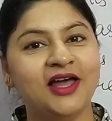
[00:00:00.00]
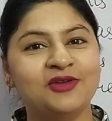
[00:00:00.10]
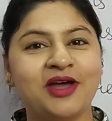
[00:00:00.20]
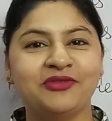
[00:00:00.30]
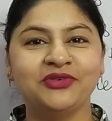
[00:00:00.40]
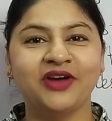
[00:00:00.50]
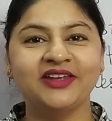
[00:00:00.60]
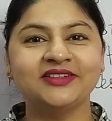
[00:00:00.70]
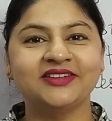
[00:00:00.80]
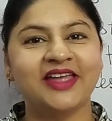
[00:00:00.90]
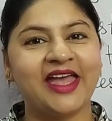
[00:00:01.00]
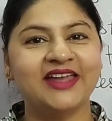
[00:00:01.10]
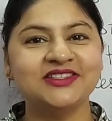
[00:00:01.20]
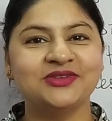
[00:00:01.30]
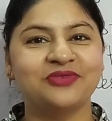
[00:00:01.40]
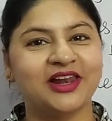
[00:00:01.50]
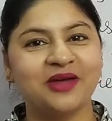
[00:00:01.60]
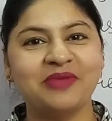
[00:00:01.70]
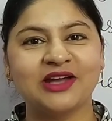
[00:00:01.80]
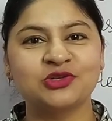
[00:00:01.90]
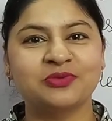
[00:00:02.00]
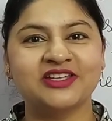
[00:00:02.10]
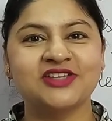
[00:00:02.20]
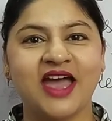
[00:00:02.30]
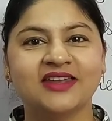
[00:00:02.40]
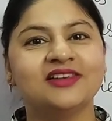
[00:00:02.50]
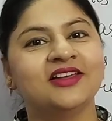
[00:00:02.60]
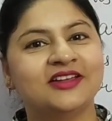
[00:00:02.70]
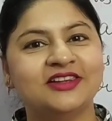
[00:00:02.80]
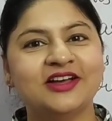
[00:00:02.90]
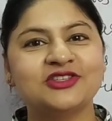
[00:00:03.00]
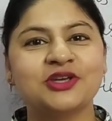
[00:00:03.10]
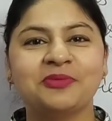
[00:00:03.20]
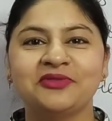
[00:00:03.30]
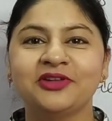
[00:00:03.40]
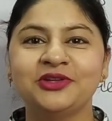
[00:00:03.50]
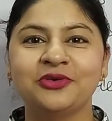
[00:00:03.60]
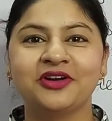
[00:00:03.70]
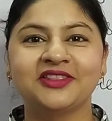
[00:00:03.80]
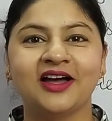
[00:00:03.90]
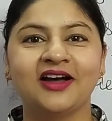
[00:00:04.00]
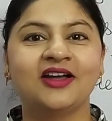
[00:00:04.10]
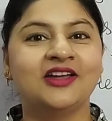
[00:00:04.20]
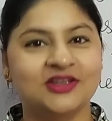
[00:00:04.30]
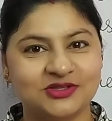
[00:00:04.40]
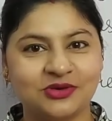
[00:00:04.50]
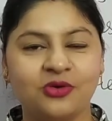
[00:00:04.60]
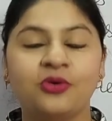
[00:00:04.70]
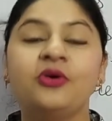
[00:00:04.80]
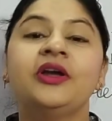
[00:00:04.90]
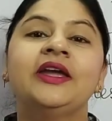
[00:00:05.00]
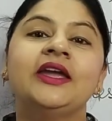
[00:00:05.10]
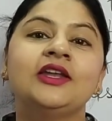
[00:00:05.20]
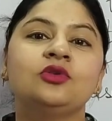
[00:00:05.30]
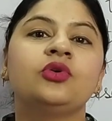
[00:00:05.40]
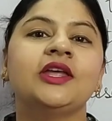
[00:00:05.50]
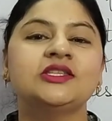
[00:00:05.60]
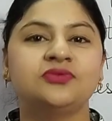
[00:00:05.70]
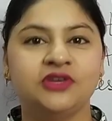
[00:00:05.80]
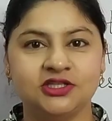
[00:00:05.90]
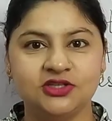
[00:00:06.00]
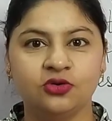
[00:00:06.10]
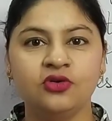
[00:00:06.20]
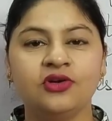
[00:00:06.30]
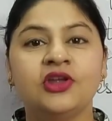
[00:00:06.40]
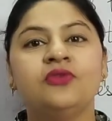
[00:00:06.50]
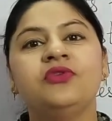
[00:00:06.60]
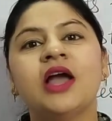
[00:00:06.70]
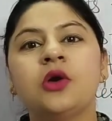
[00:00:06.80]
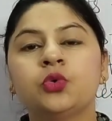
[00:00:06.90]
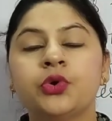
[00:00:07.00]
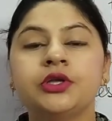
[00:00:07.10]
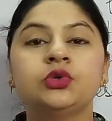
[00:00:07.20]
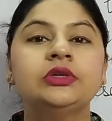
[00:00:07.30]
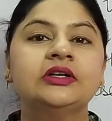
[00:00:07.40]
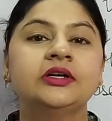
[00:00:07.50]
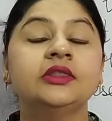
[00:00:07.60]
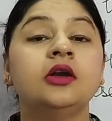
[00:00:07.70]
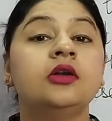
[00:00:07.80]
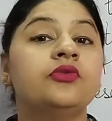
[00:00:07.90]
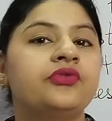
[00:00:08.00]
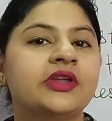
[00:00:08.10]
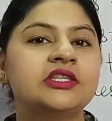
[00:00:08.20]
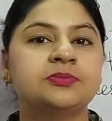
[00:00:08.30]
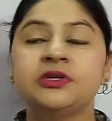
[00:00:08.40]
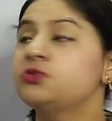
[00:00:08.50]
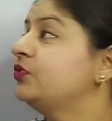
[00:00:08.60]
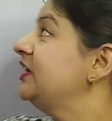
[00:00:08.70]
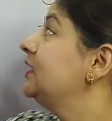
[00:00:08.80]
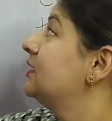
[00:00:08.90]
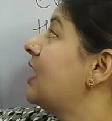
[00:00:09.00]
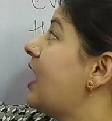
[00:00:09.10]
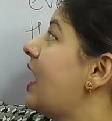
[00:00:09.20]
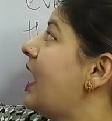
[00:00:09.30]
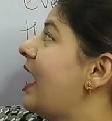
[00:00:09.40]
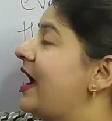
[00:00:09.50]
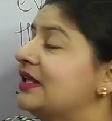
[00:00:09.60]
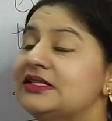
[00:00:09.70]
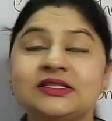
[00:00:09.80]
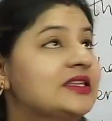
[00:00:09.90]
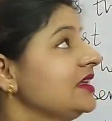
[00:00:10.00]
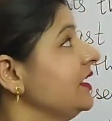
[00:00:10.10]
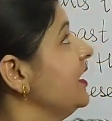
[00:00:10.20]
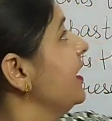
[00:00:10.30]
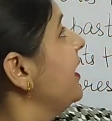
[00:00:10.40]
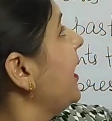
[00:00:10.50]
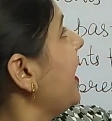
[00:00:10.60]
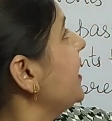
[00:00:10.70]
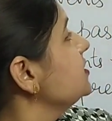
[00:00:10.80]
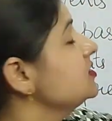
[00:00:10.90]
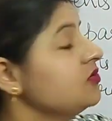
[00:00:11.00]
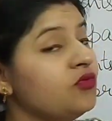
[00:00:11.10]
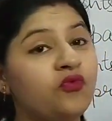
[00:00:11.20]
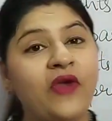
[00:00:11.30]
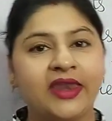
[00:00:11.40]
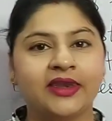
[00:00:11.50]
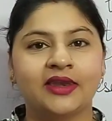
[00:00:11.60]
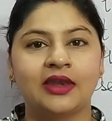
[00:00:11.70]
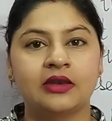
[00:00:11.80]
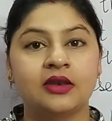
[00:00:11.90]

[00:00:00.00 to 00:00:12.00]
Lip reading: Hello everyone and welcome back to my channel Learn German with Yogeeta. So in today's video we are going to learn the difference between als and wenn.